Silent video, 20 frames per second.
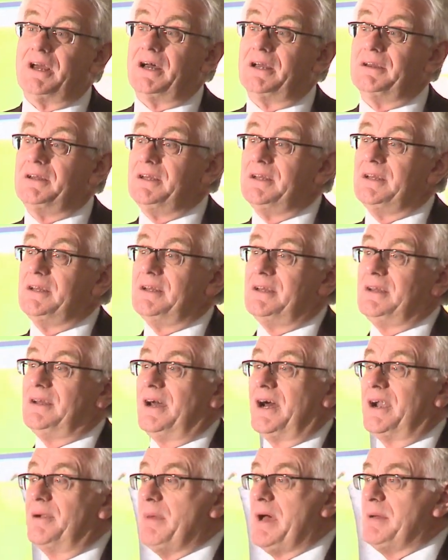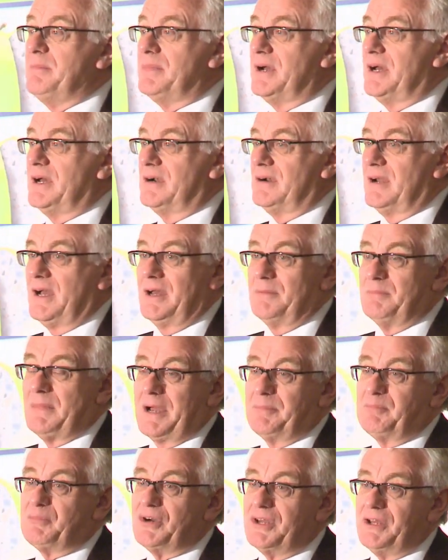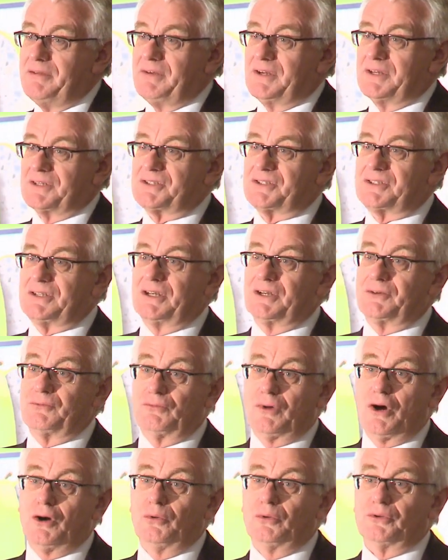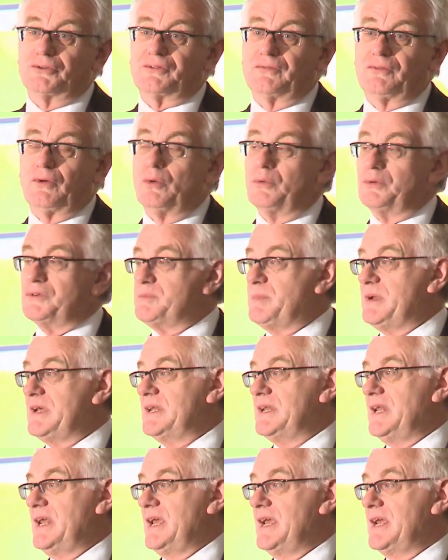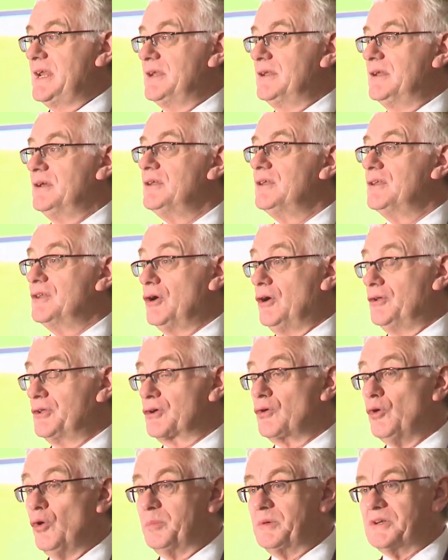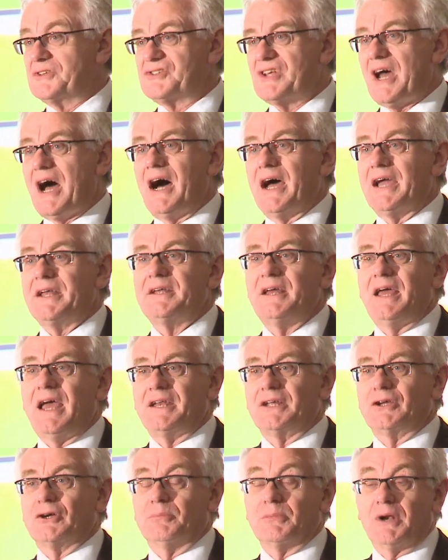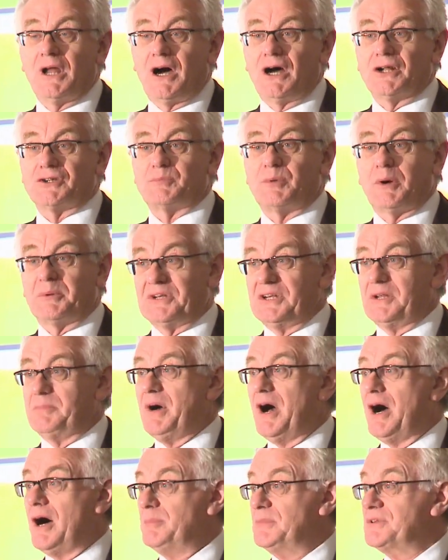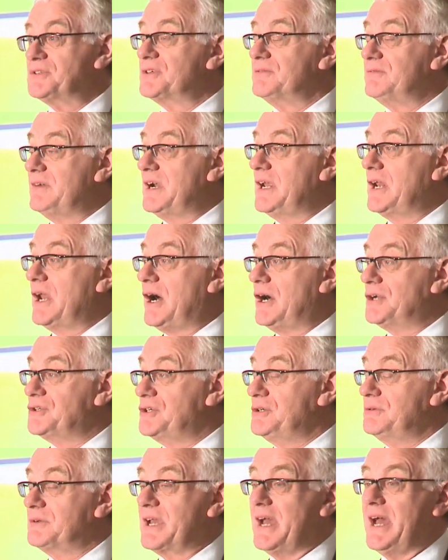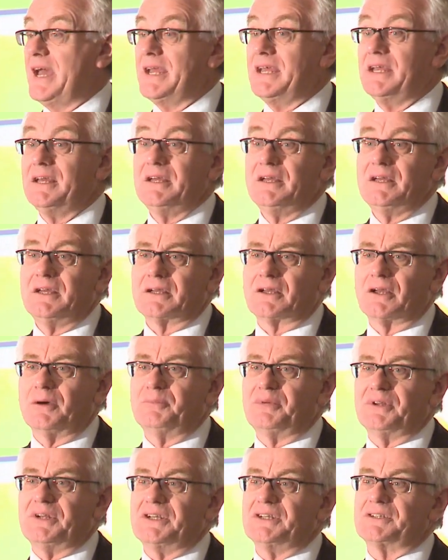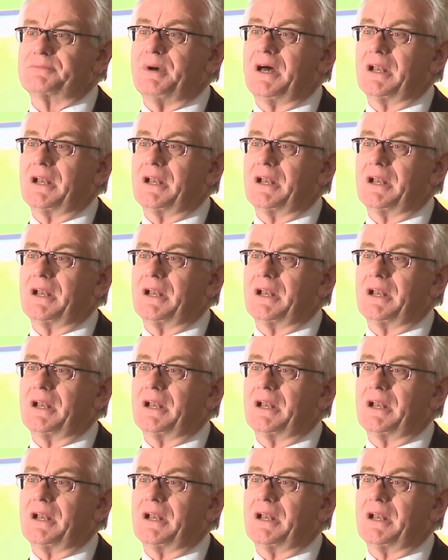I remember my previous roles have always been on the corporate side, heading up large property departments of very large UK companies.